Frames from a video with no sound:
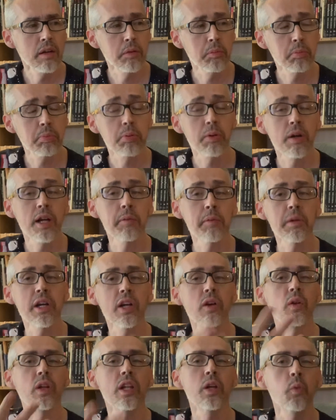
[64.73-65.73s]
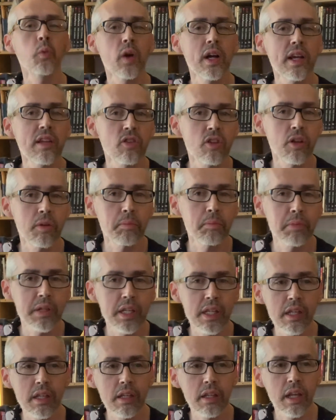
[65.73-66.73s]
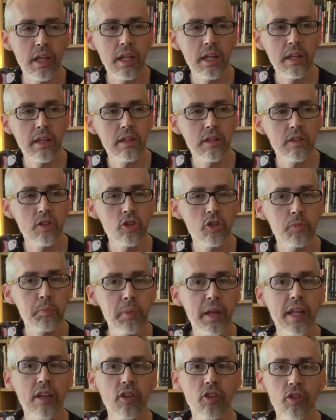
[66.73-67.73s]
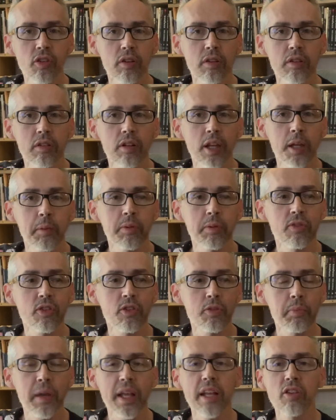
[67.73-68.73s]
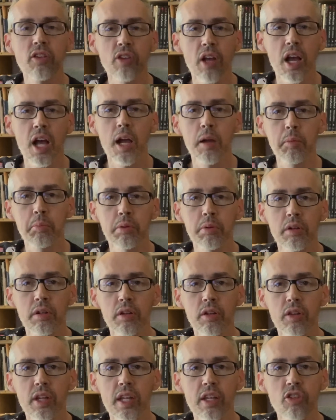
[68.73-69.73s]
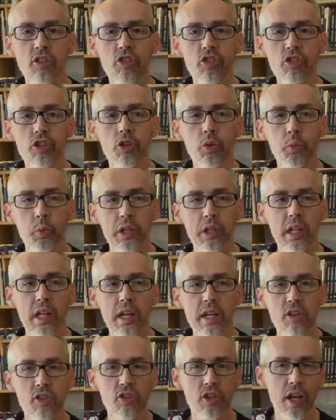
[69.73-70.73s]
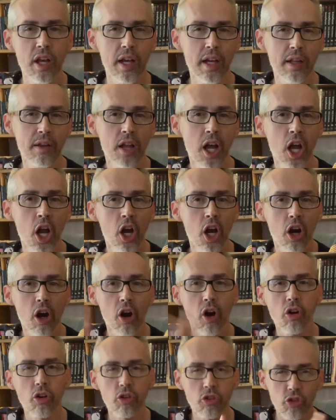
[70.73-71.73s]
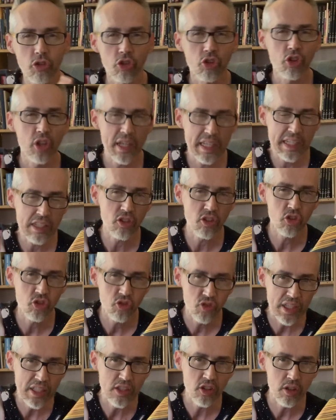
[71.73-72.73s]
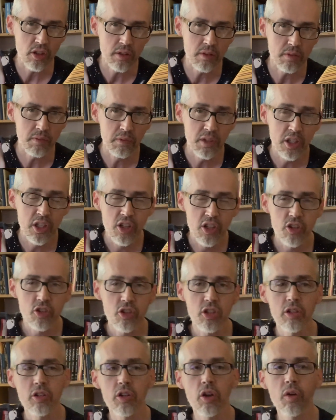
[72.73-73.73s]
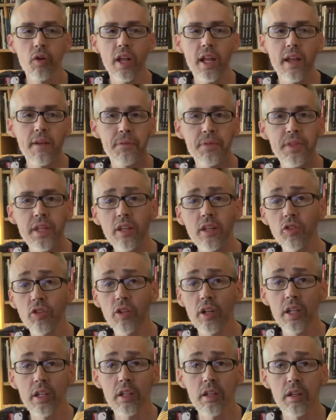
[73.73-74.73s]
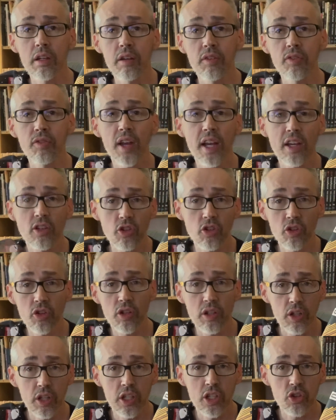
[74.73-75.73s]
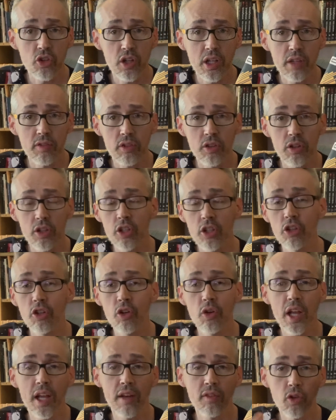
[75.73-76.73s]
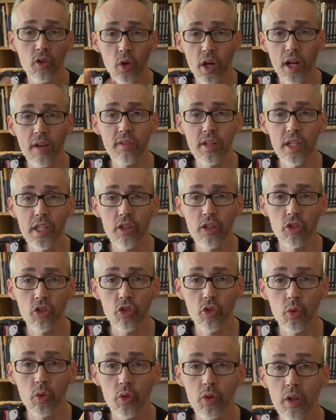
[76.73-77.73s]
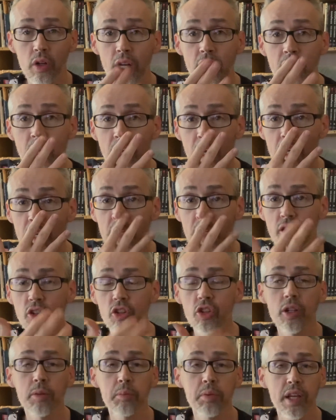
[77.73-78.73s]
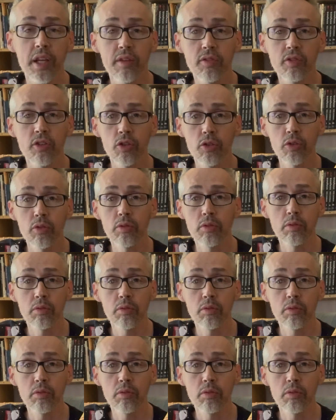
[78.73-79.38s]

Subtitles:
primarily winds up being a type of space opera that still relies on harder science fiction. So you don't have things like faster than light travel. You don't have gravity control. Ships have to,